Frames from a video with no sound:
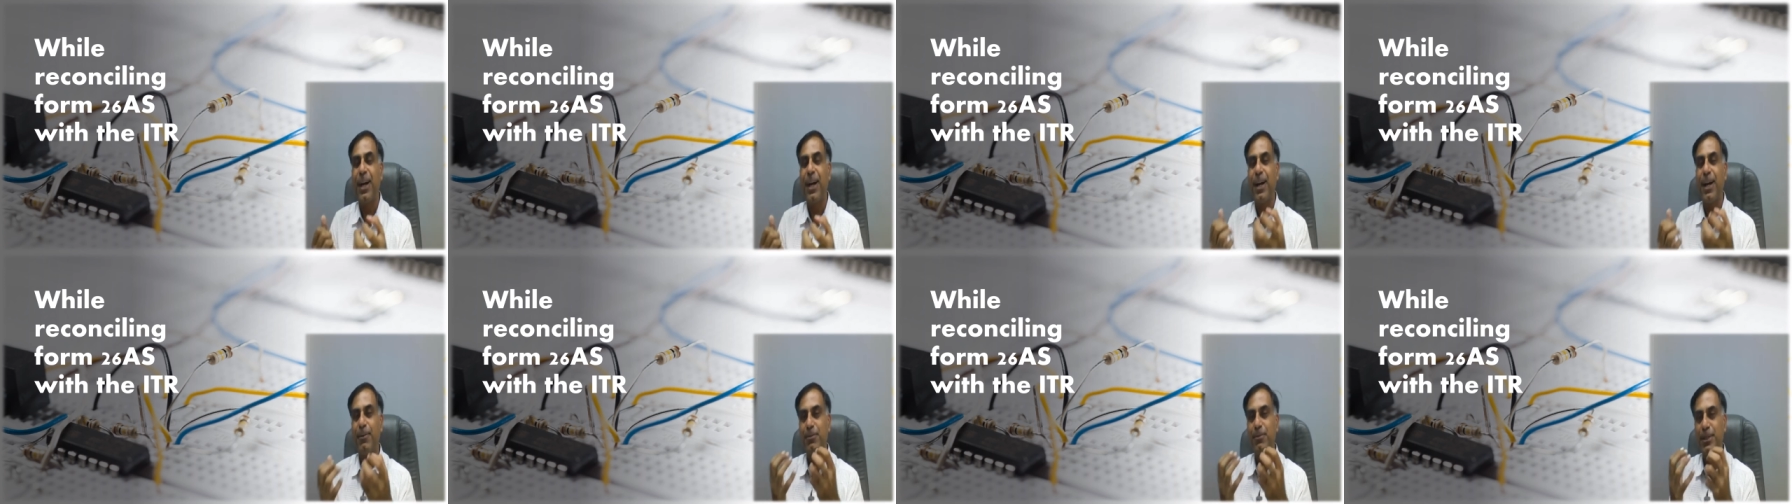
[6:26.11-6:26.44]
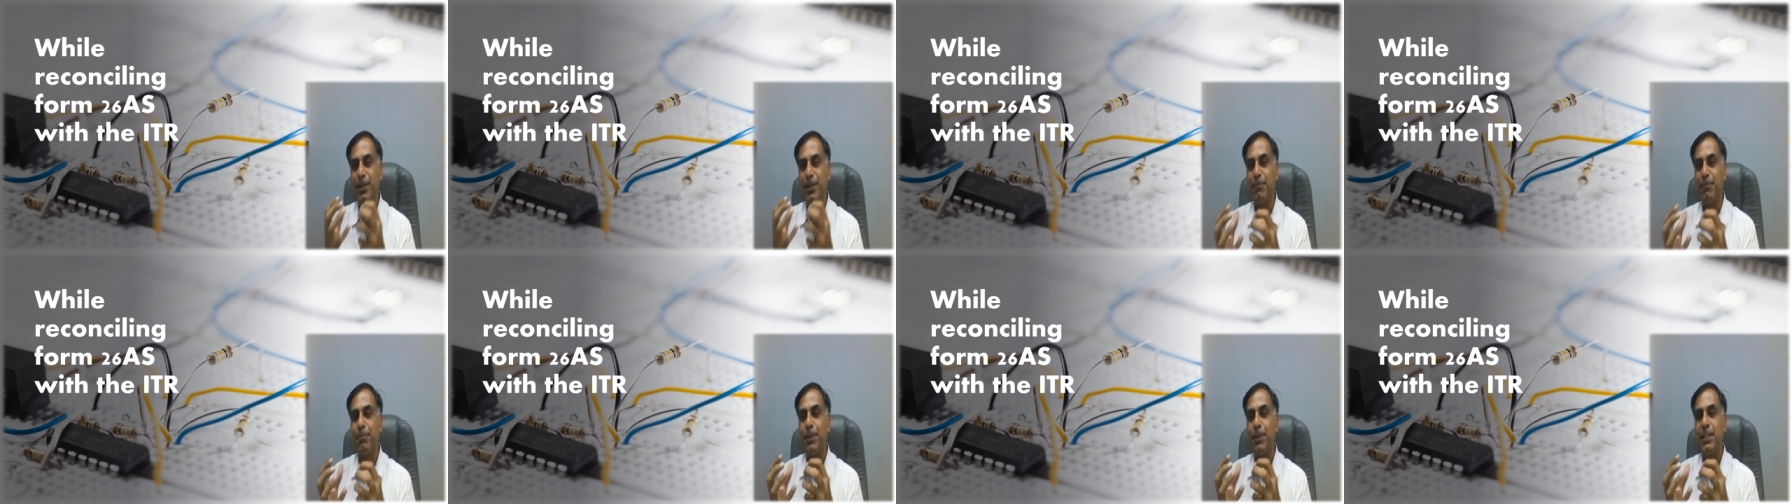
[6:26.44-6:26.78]
I'm
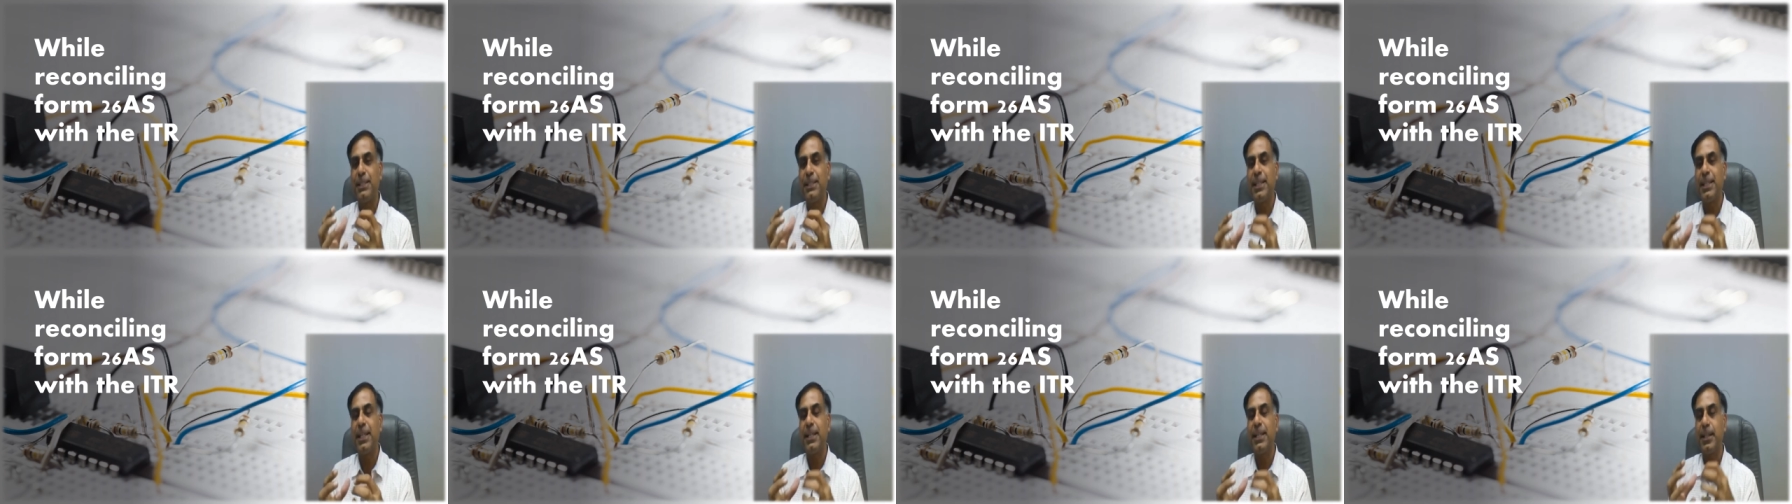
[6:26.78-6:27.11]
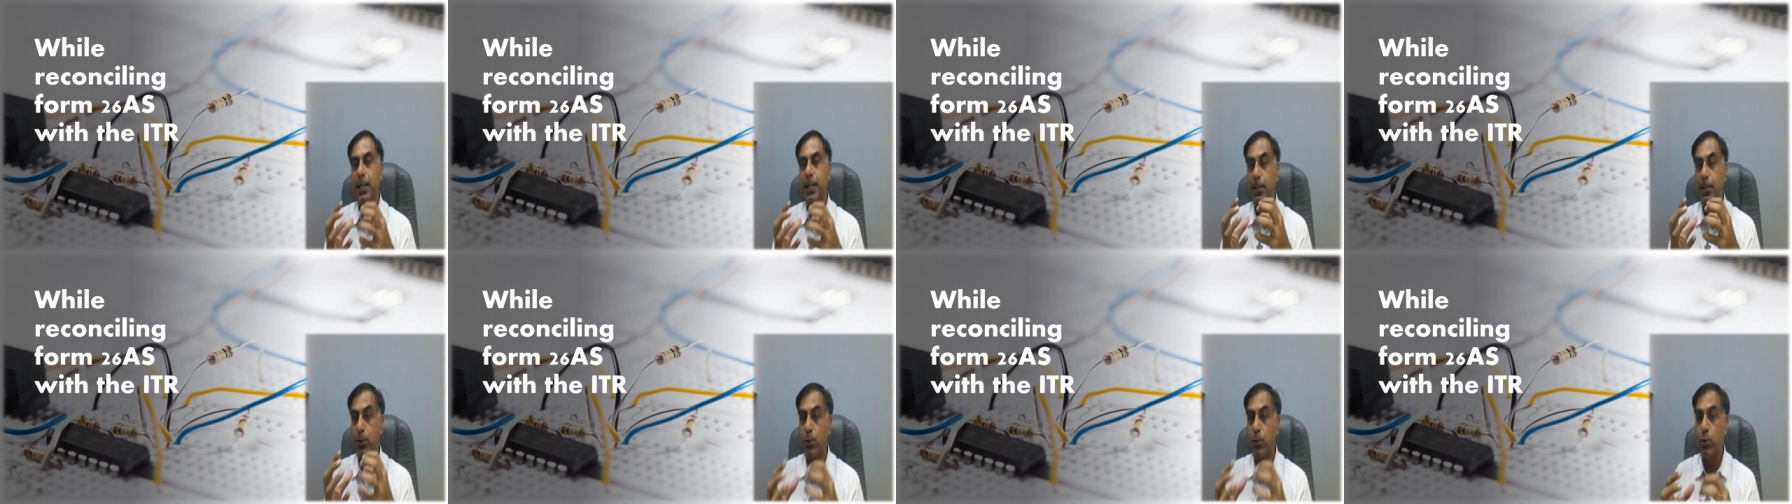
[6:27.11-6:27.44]
simply saying
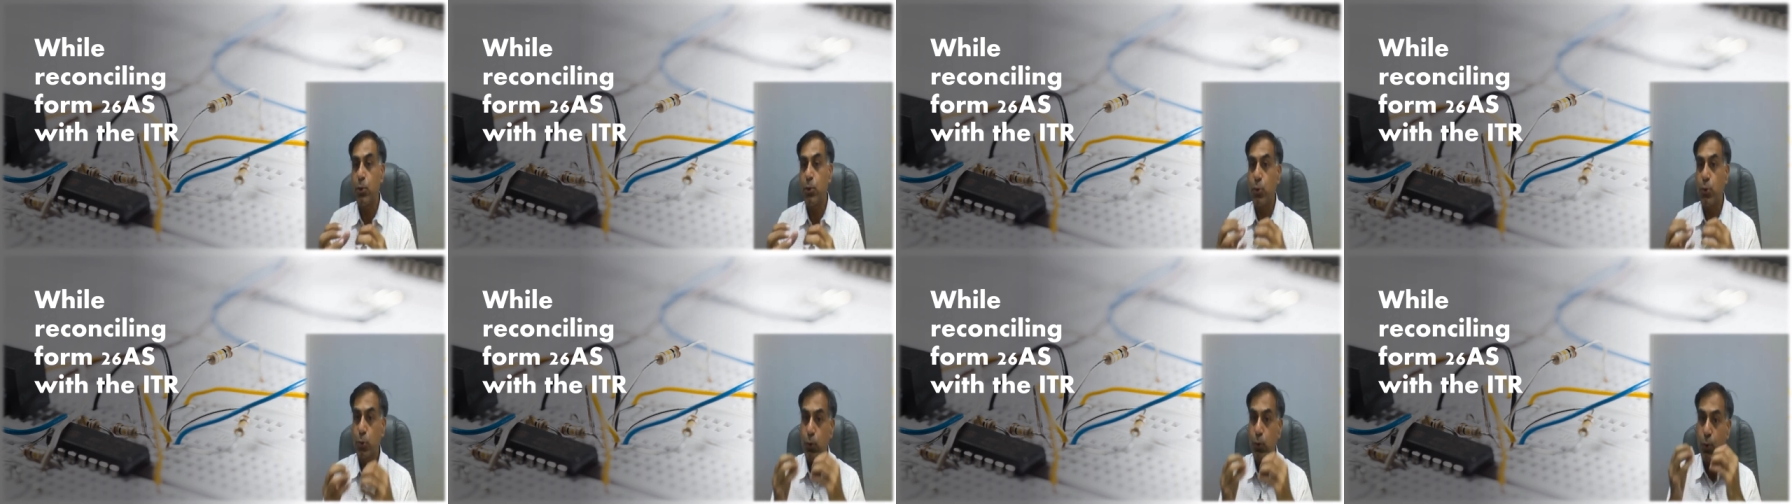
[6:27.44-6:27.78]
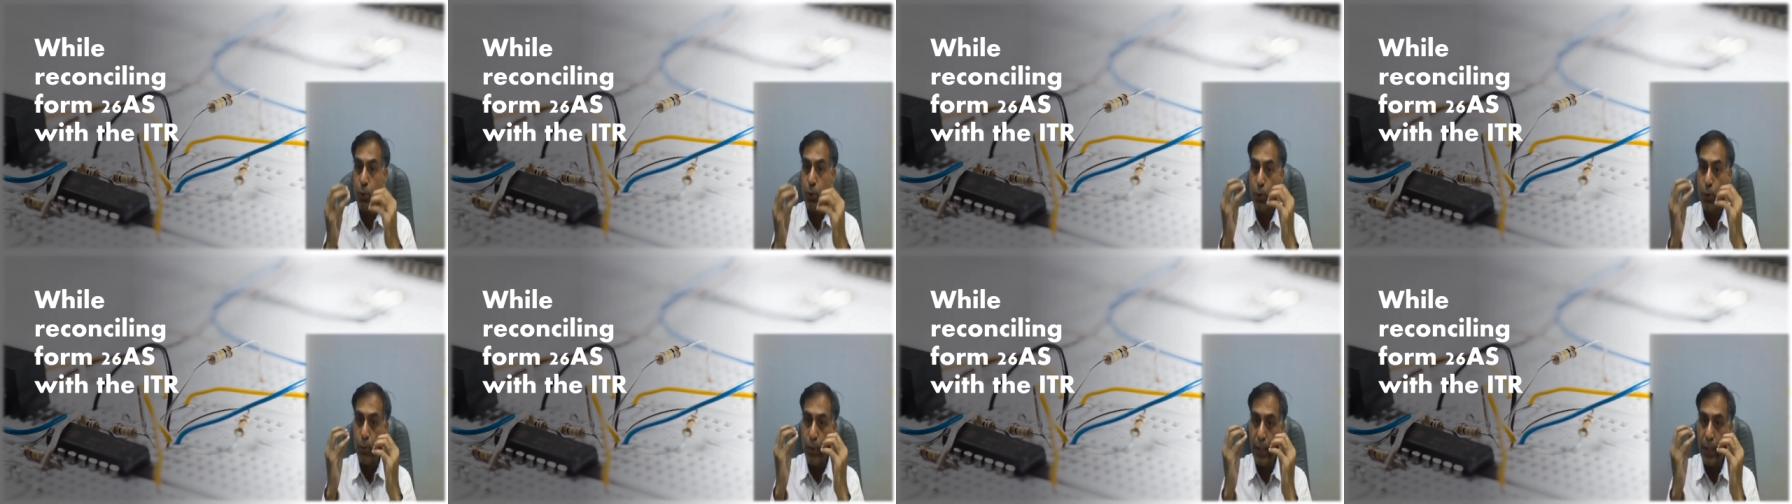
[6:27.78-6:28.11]
that you should
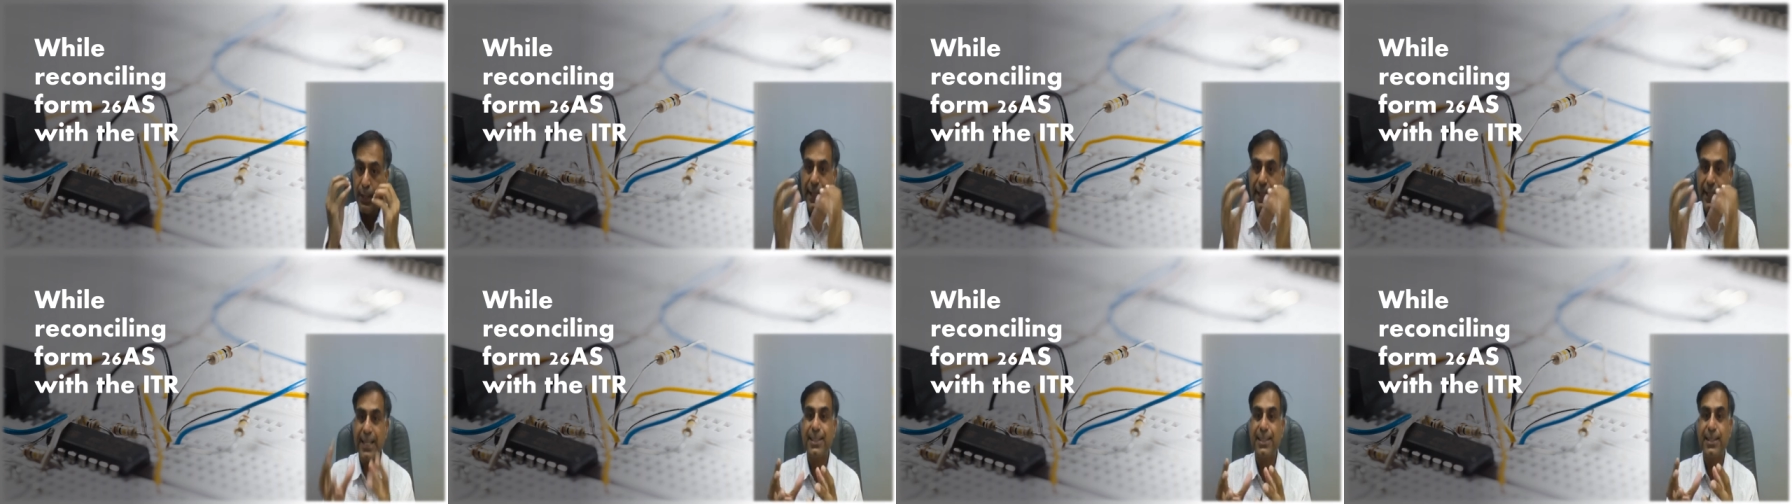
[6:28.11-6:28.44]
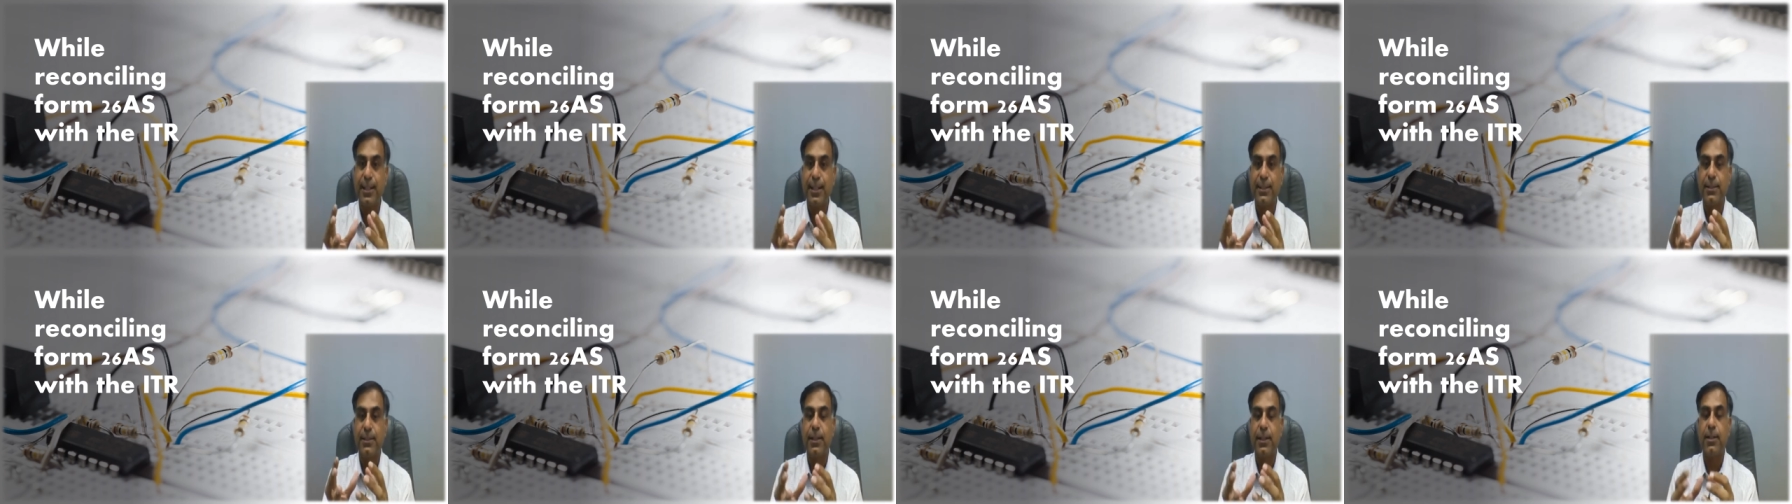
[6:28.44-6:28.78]
go to your tax
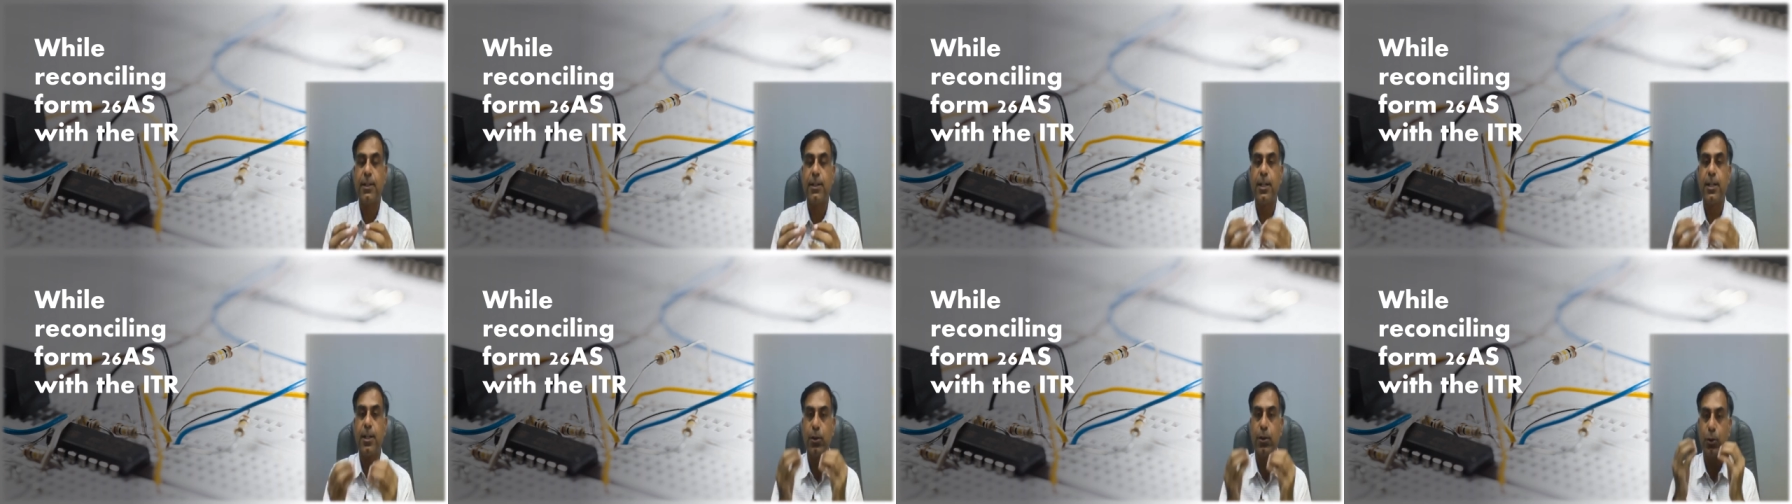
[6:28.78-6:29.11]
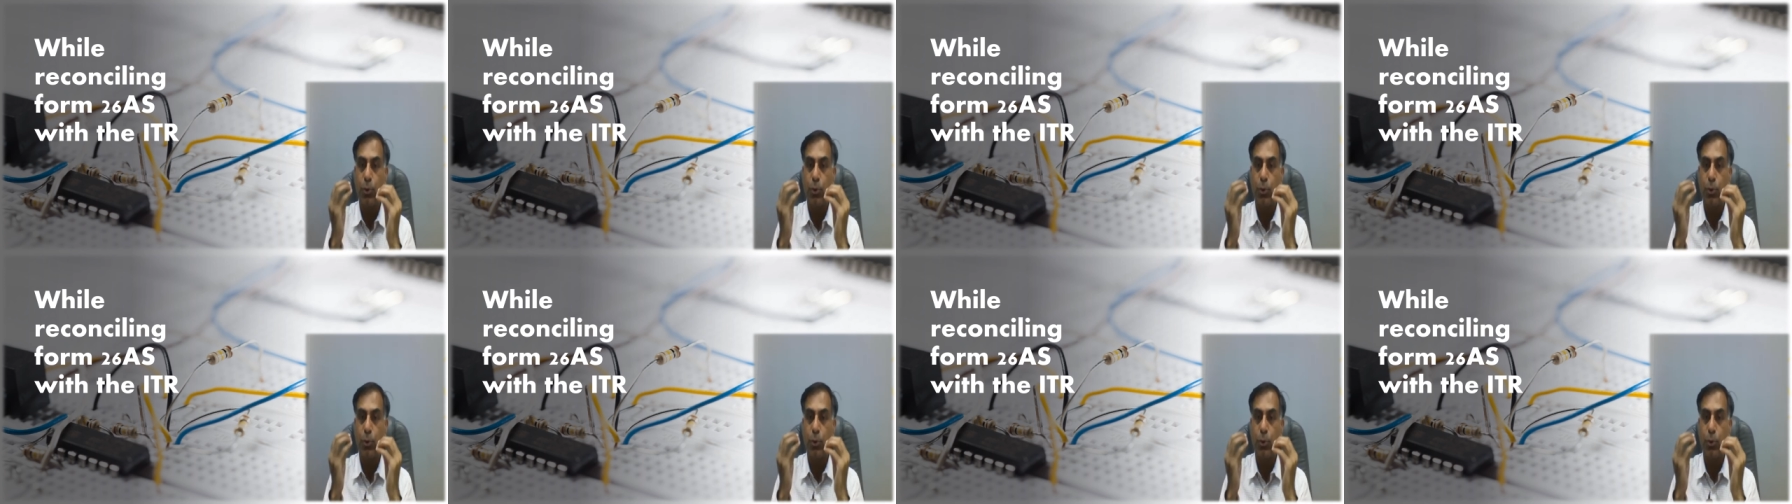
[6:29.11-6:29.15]
consultant.